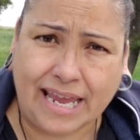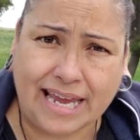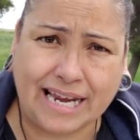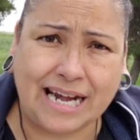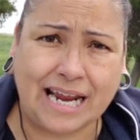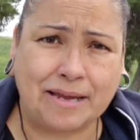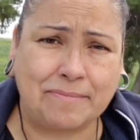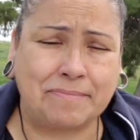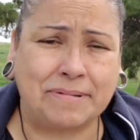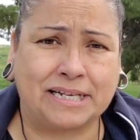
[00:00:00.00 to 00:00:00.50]

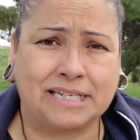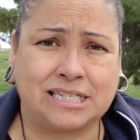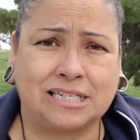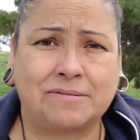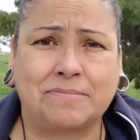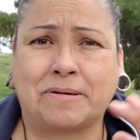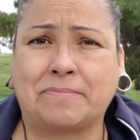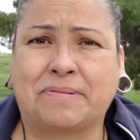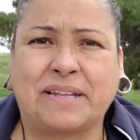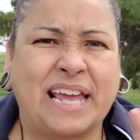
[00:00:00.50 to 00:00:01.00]
and I mixed
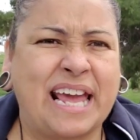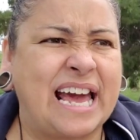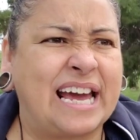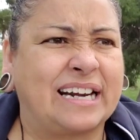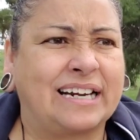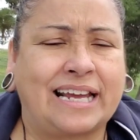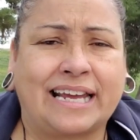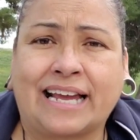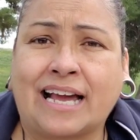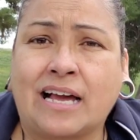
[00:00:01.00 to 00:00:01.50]
them up. They
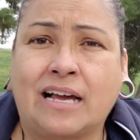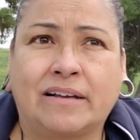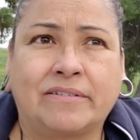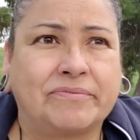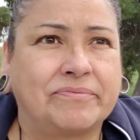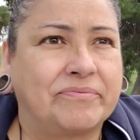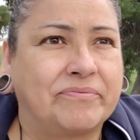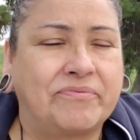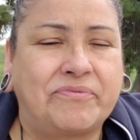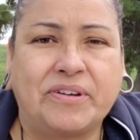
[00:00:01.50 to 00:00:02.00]
had like
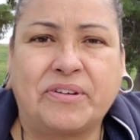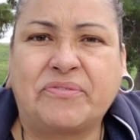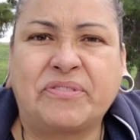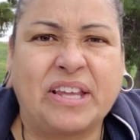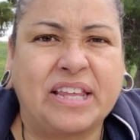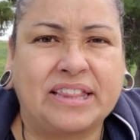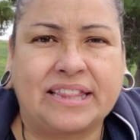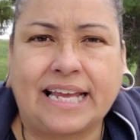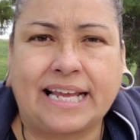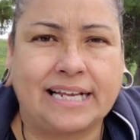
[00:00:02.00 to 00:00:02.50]

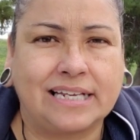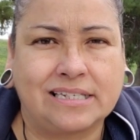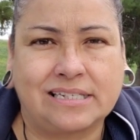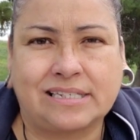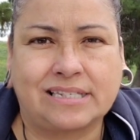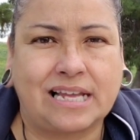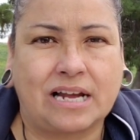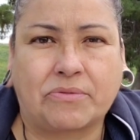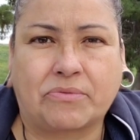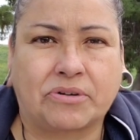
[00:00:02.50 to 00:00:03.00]
50
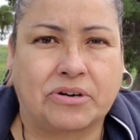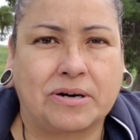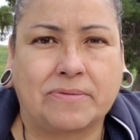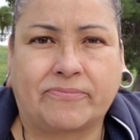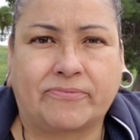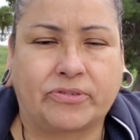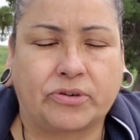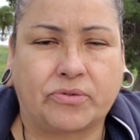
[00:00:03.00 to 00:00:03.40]
things that were up